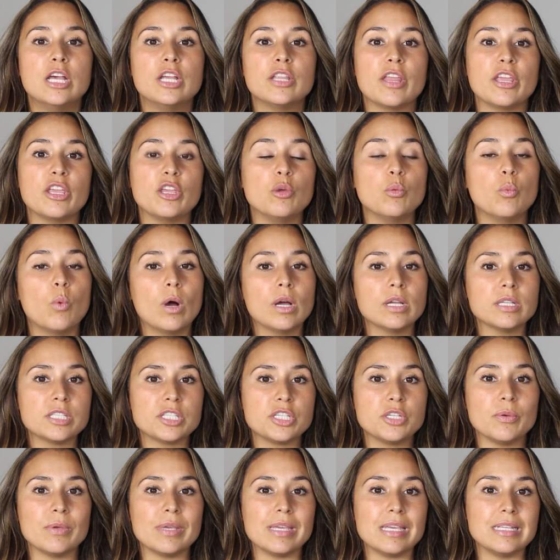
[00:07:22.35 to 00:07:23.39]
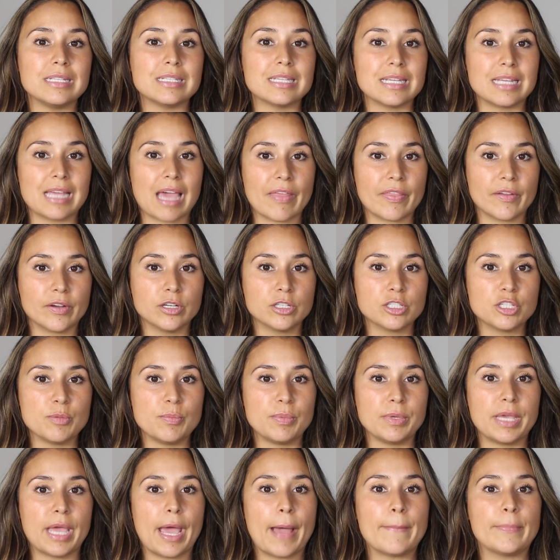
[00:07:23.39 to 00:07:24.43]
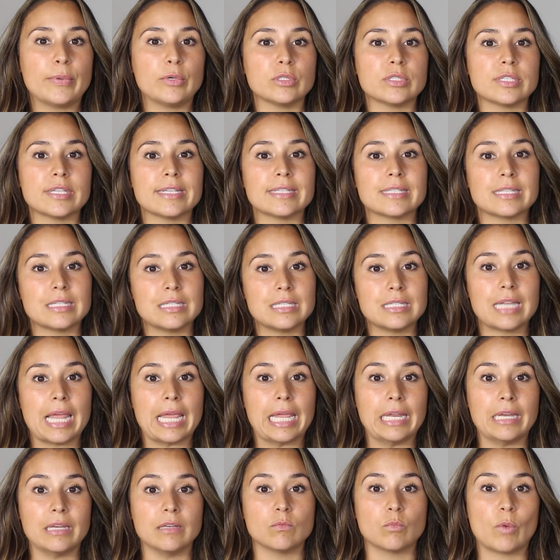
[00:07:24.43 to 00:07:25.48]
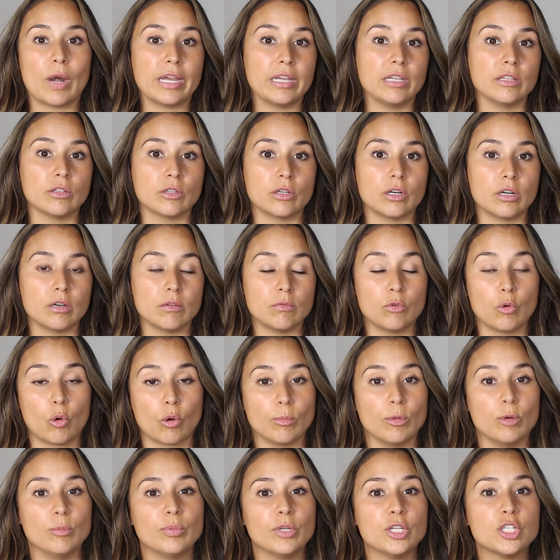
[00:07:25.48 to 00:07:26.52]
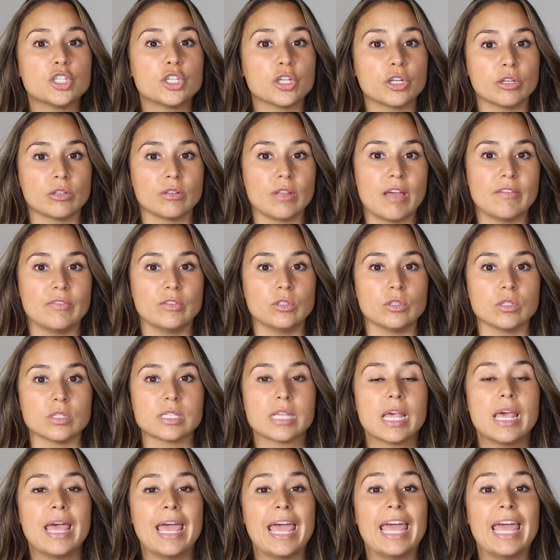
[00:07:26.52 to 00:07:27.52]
that you want to eat together to be able to sustain regular normal blood sugar levels